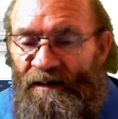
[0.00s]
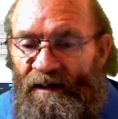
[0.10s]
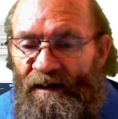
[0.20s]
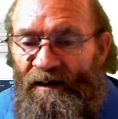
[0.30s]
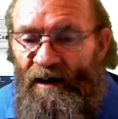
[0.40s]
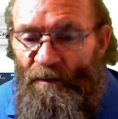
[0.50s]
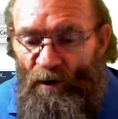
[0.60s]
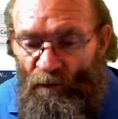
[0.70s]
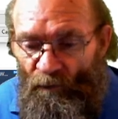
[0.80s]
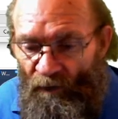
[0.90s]
the
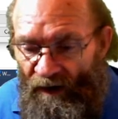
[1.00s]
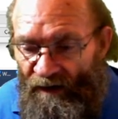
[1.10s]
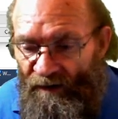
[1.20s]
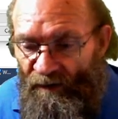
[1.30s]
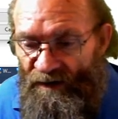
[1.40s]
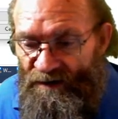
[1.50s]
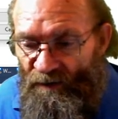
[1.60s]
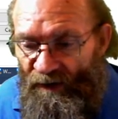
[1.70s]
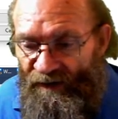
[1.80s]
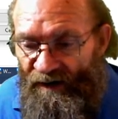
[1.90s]
demo file was the
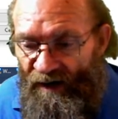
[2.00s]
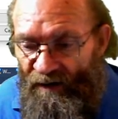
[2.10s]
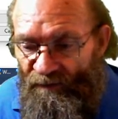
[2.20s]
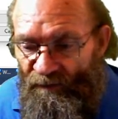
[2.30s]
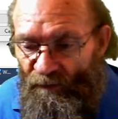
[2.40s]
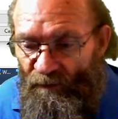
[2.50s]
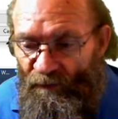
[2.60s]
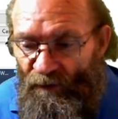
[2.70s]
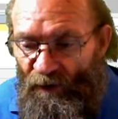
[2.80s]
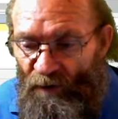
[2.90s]
one that I've
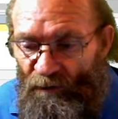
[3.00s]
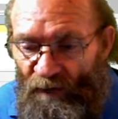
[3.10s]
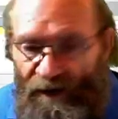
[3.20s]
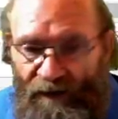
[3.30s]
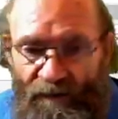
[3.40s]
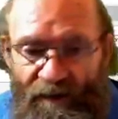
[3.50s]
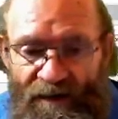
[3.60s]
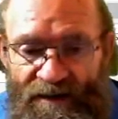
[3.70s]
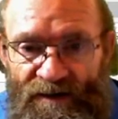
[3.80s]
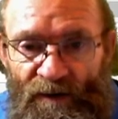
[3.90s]
modified.
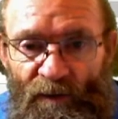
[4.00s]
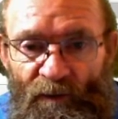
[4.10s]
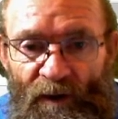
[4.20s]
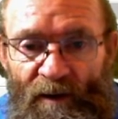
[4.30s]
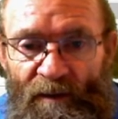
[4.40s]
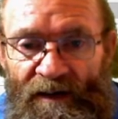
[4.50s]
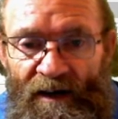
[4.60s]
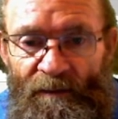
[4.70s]
Let's just confirm. Yep,